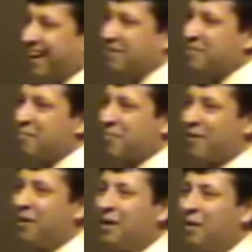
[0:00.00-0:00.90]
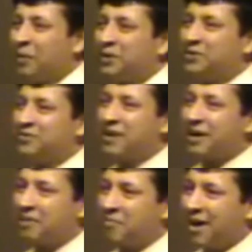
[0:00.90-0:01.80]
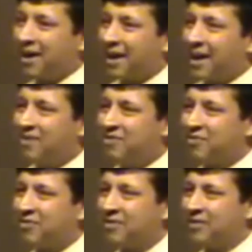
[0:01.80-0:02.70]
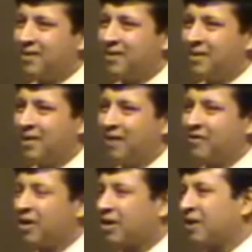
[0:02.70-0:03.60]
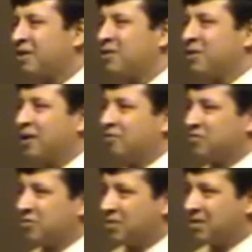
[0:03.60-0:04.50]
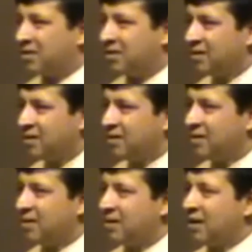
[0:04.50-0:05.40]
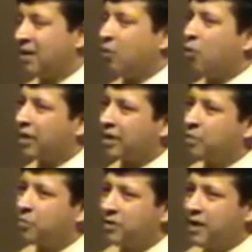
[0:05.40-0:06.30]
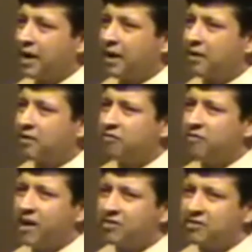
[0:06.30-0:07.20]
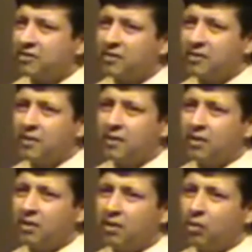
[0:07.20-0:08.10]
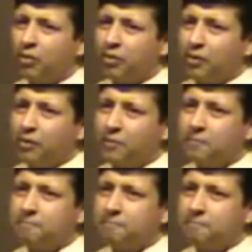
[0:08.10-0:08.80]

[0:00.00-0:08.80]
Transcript: I remember what you've done in my life. I've got a little too comfortable. And I want to keep a day to fast with you.